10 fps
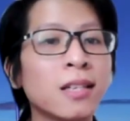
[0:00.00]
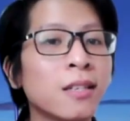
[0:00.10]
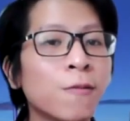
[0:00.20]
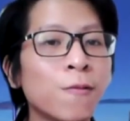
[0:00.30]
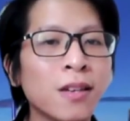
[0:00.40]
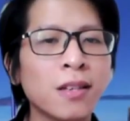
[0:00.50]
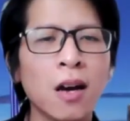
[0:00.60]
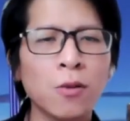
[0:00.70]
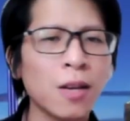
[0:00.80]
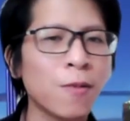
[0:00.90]
defeat
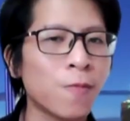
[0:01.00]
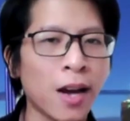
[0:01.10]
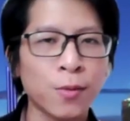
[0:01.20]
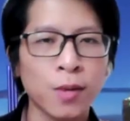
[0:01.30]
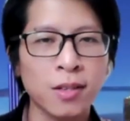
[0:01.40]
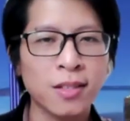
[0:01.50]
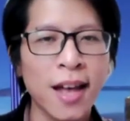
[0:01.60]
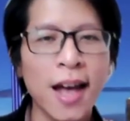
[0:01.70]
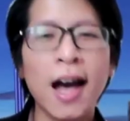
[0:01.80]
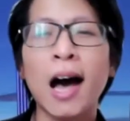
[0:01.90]
coronavirus.
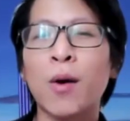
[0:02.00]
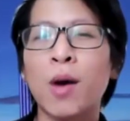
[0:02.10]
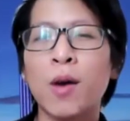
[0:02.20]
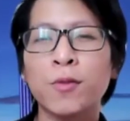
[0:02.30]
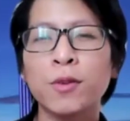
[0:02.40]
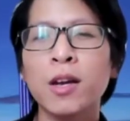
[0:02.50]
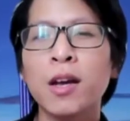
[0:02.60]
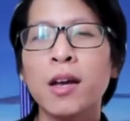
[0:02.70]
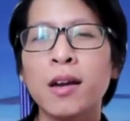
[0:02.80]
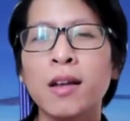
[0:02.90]
However, it
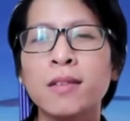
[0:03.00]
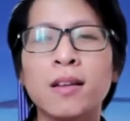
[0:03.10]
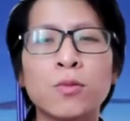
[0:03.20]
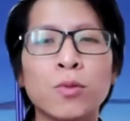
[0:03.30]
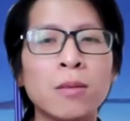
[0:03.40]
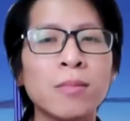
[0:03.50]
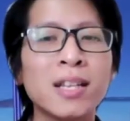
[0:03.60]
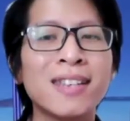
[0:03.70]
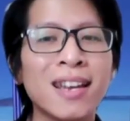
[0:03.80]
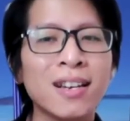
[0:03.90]
is extremely
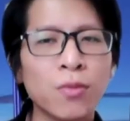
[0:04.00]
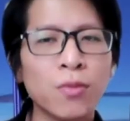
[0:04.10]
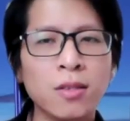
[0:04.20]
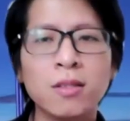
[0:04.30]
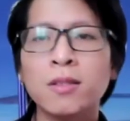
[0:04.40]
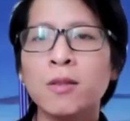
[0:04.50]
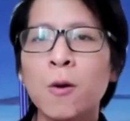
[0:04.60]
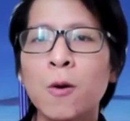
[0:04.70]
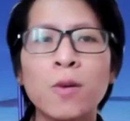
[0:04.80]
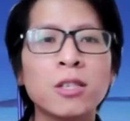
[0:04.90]
dangerous, so
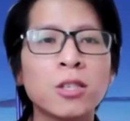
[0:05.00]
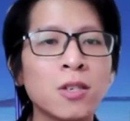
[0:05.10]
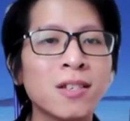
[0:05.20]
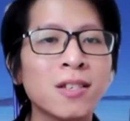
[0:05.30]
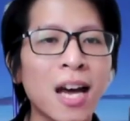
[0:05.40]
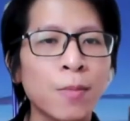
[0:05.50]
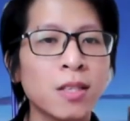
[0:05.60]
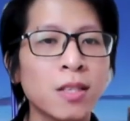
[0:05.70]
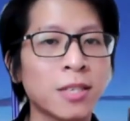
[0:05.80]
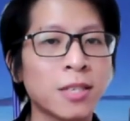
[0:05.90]
we should not be
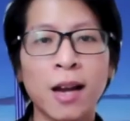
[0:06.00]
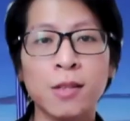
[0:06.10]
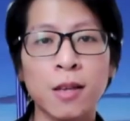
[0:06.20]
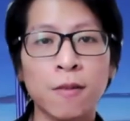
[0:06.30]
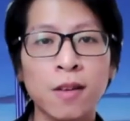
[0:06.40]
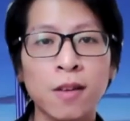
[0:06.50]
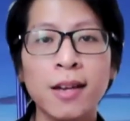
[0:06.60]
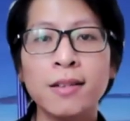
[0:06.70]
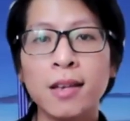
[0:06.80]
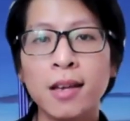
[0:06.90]
subjective.
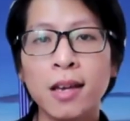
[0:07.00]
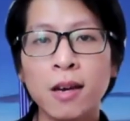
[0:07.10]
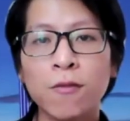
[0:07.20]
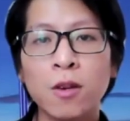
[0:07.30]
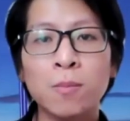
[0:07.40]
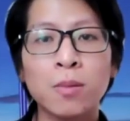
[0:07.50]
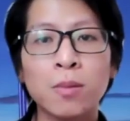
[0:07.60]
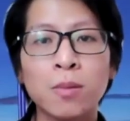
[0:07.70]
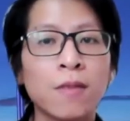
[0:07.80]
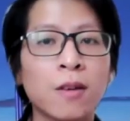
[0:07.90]
Take care of your
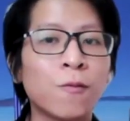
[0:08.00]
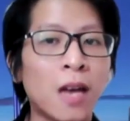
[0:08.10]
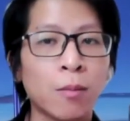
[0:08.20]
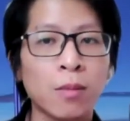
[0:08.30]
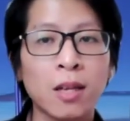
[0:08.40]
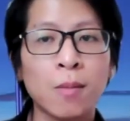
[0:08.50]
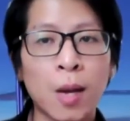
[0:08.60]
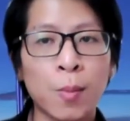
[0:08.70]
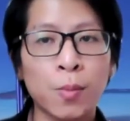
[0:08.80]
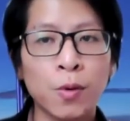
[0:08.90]
beloved family
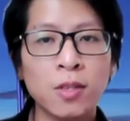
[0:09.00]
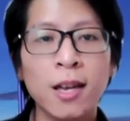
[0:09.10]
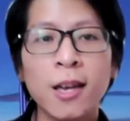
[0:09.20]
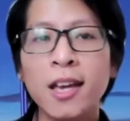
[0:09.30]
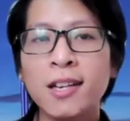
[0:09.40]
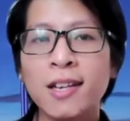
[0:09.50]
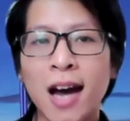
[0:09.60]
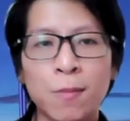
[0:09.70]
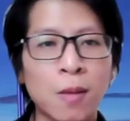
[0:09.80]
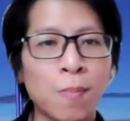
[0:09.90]
members and not
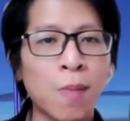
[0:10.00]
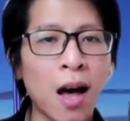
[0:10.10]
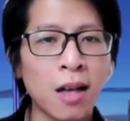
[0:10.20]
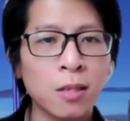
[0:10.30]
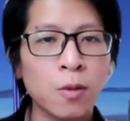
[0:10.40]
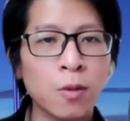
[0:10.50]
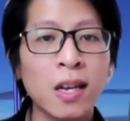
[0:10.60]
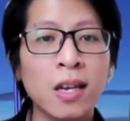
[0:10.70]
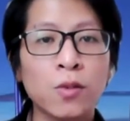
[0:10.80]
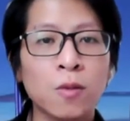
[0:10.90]
be possible
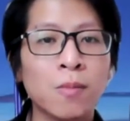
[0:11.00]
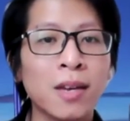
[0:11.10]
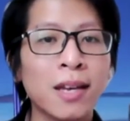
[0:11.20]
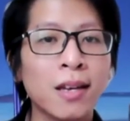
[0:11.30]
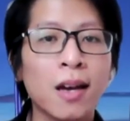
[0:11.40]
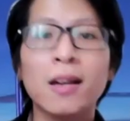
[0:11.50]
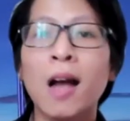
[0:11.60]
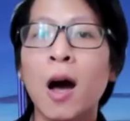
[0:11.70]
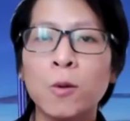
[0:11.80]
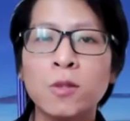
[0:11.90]
intermediate
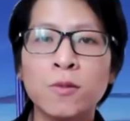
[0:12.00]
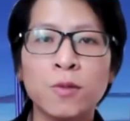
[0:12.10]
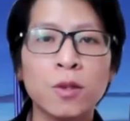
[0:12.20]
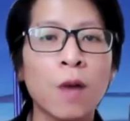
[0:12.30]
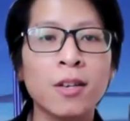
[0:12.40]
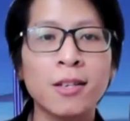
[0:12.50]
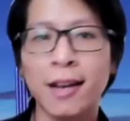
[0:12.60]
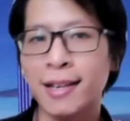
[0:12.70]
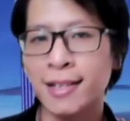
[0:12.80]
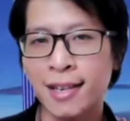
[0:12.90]
hosts for covid
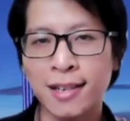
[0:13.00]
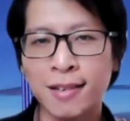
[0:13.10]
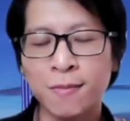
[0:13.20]
nineteen.